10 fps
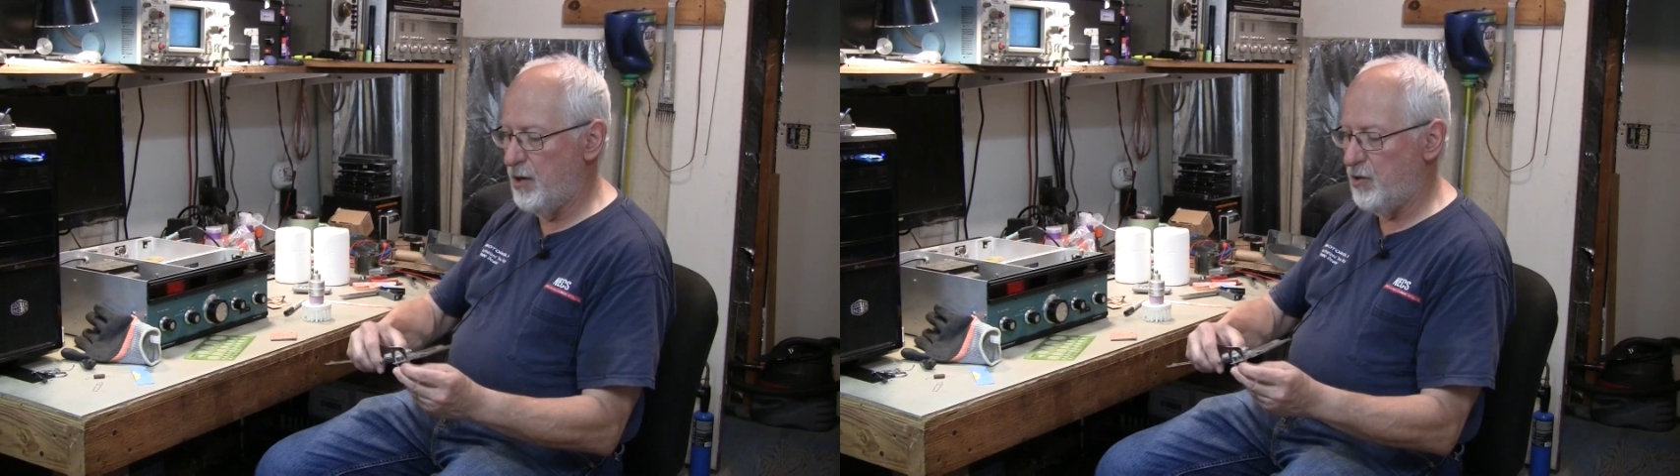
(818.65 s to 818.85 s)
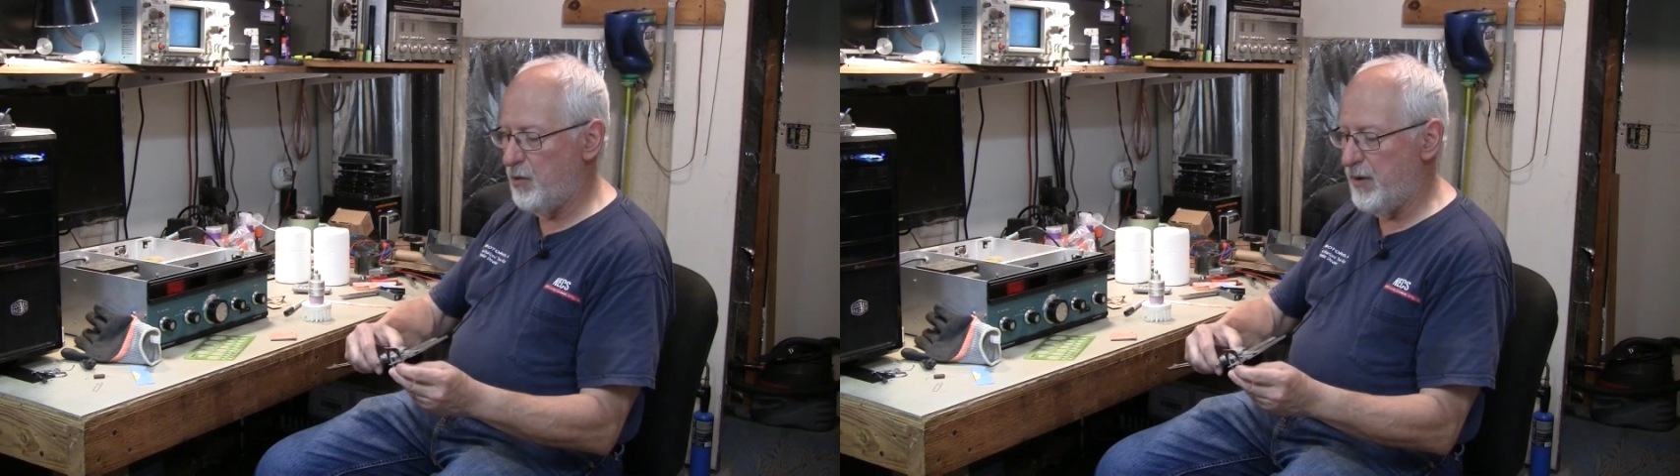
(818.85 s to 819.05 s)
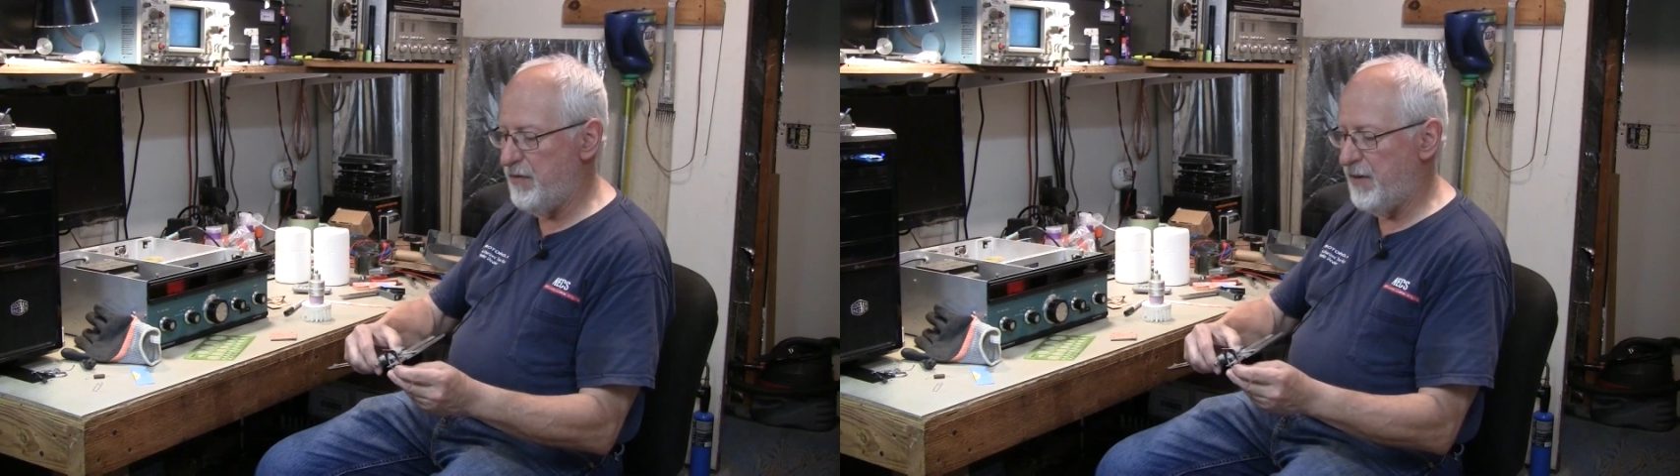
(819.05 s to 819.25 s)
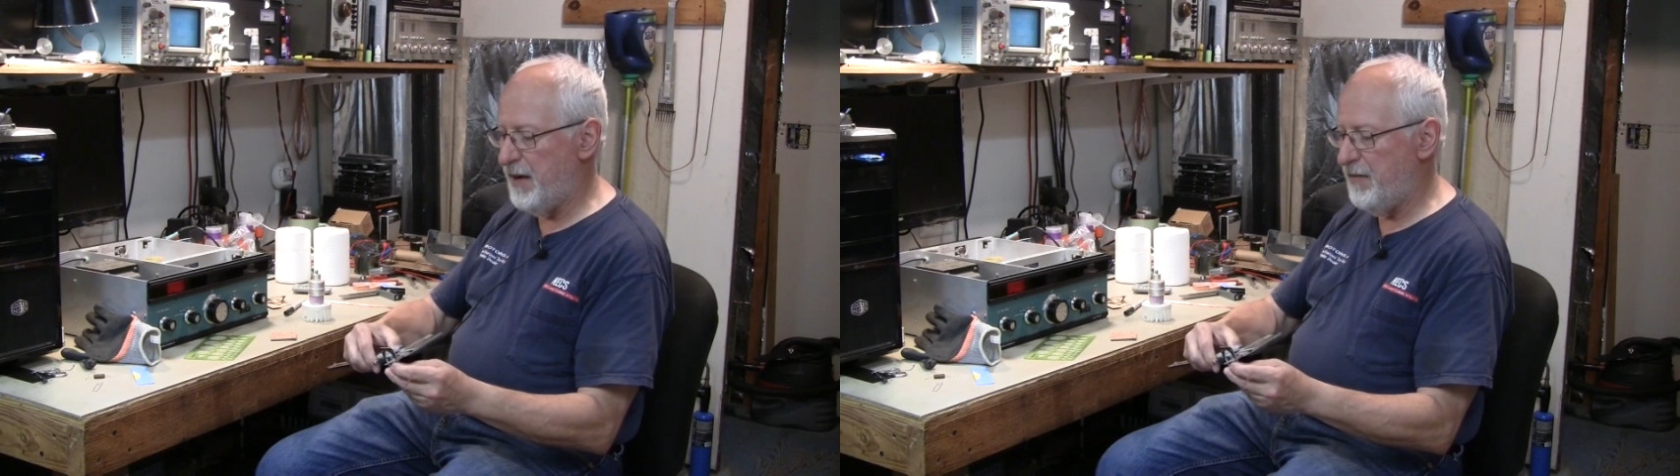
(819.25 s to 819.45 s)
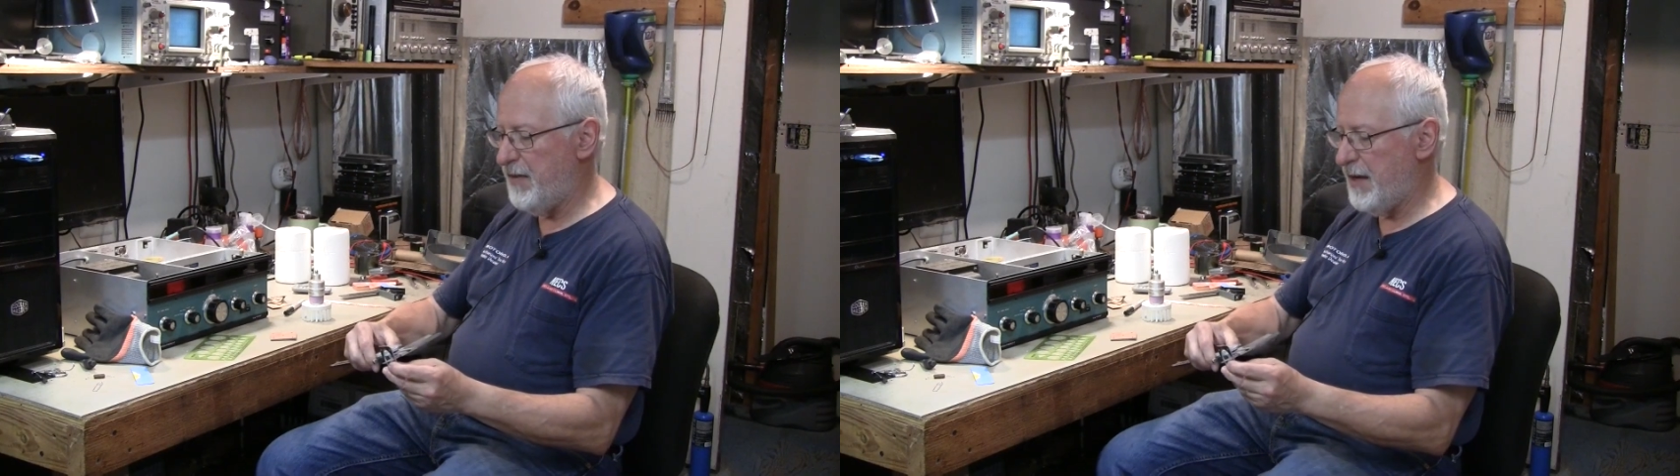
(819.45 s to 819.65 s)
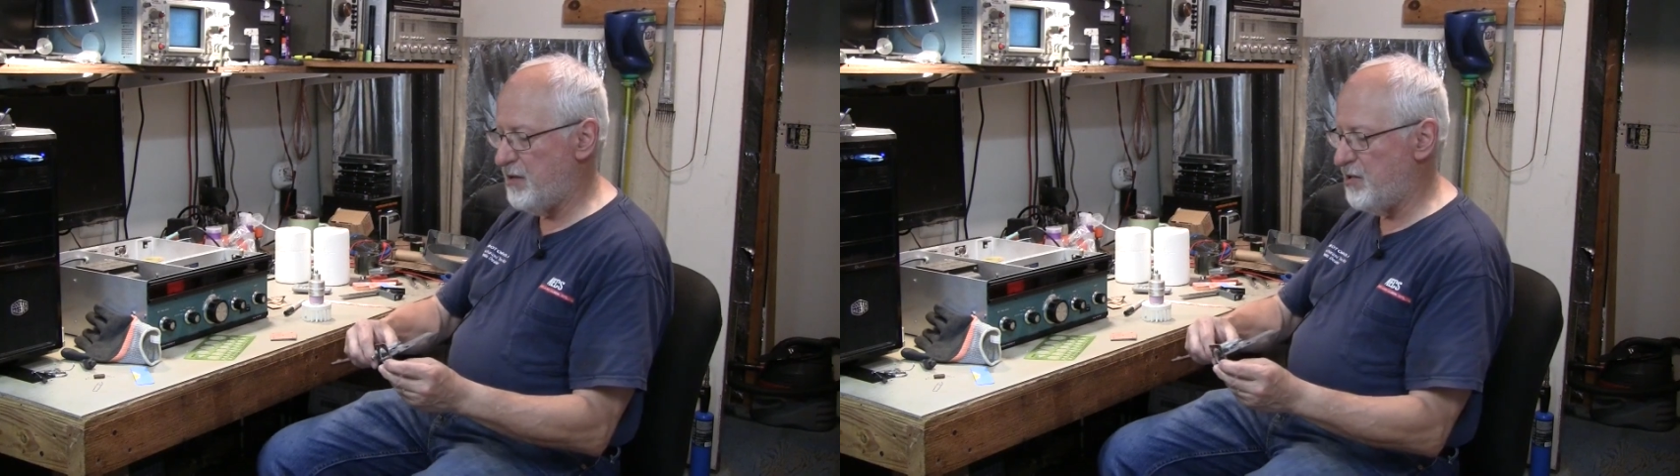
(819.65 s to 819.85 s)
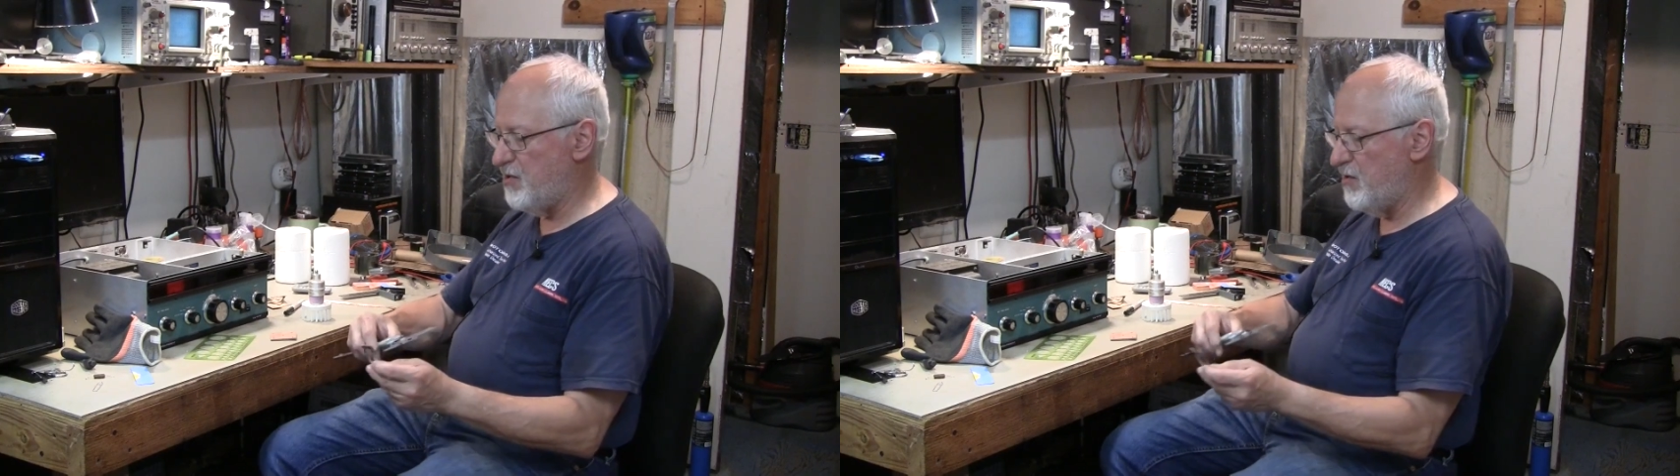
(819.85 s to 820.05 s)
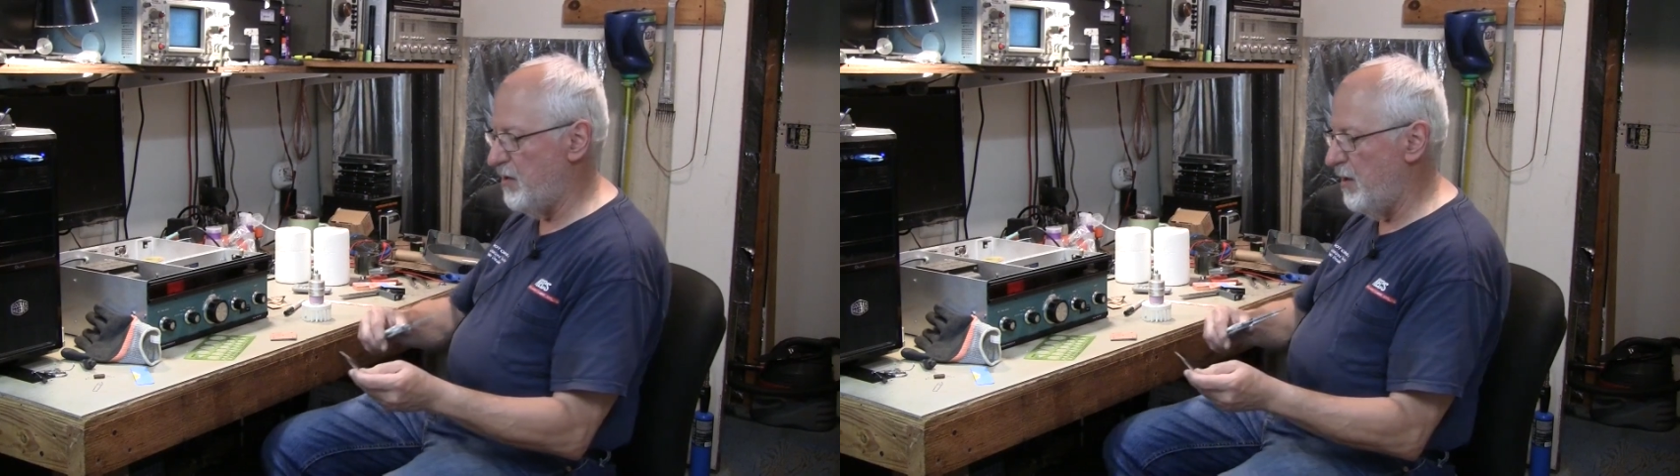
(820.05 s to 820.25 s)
25 thousandths